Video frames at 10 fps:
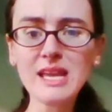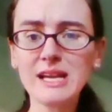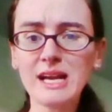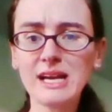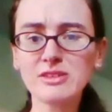I
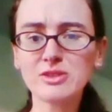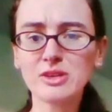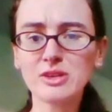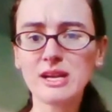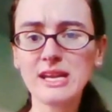kind of took
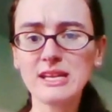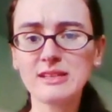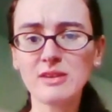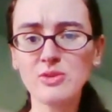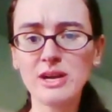in
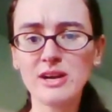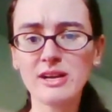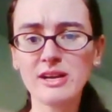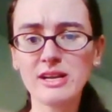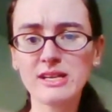a few
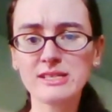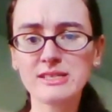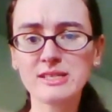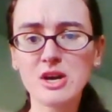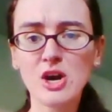
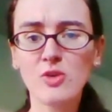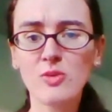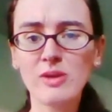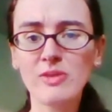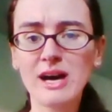areas
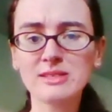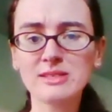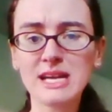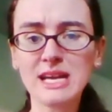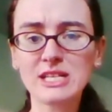around the
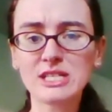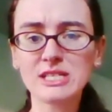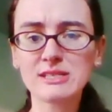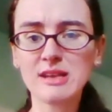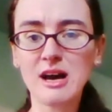outside
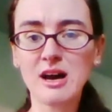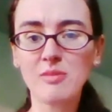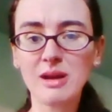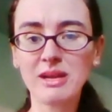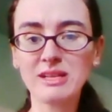edges.
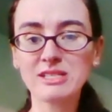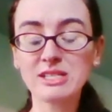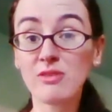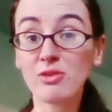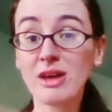I made
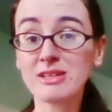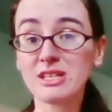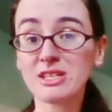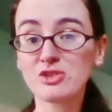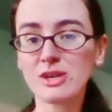careful not to
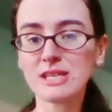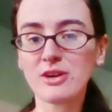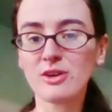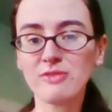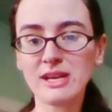distress on
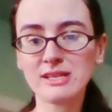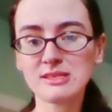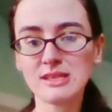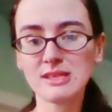her face.